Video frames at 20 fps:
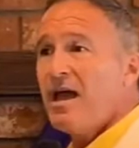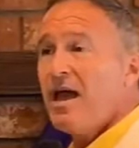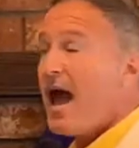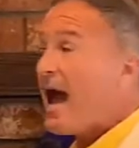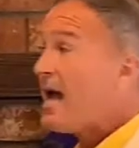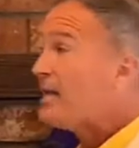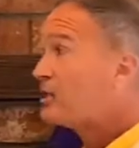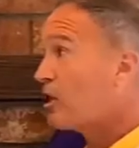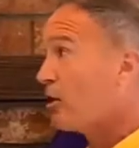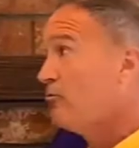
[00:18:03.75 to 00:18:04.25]

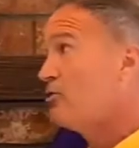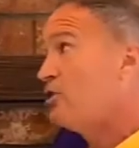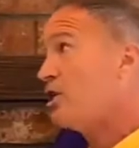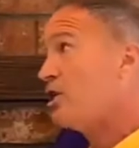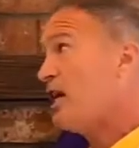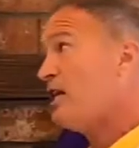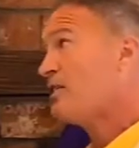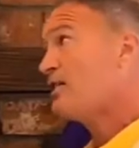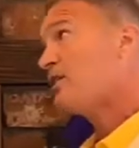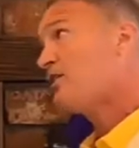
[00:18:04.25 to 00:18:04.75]
And so
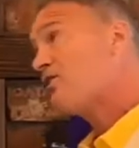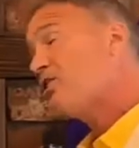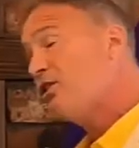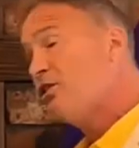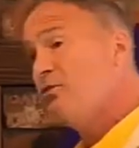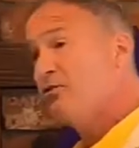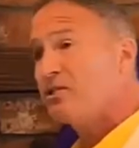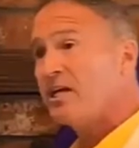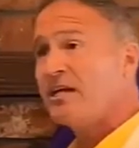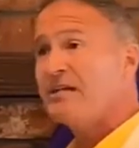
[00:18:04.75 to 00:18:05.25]
Jesus
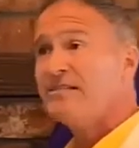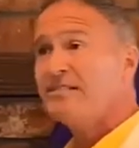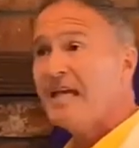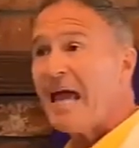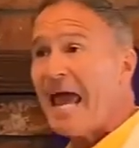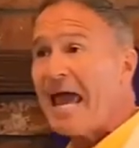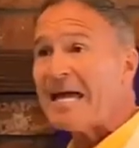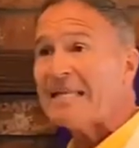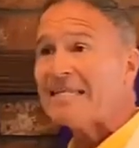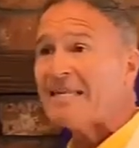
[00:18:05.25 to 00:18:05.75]
using
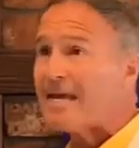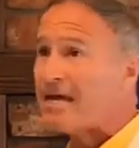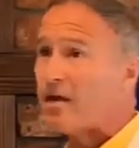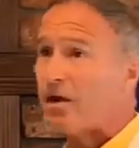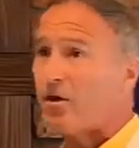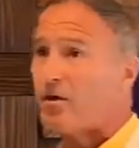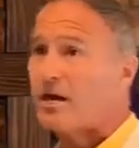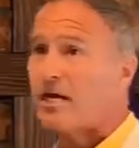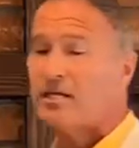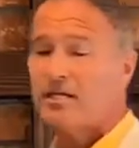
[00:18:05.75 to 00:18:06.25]
ten
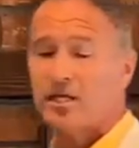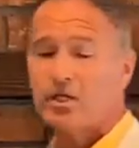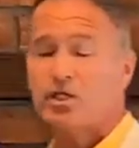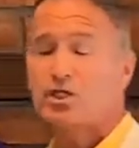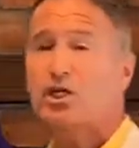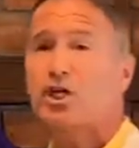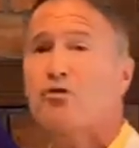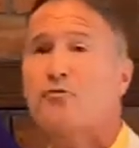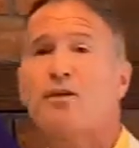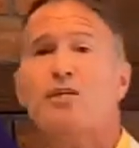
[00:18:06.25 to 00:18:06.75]
here in the
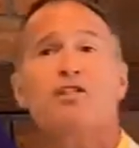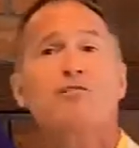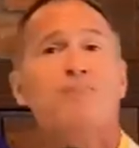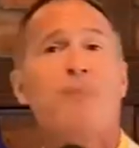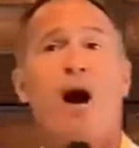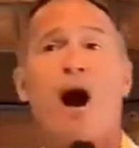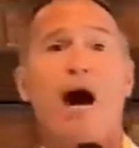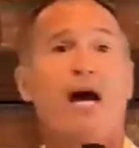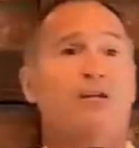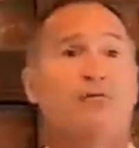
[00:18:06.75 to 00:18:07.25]
Jewish
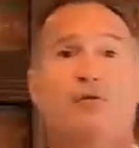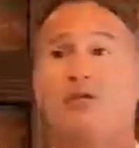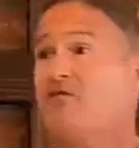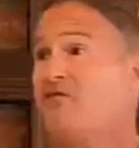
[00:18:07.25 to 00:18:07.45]
mind was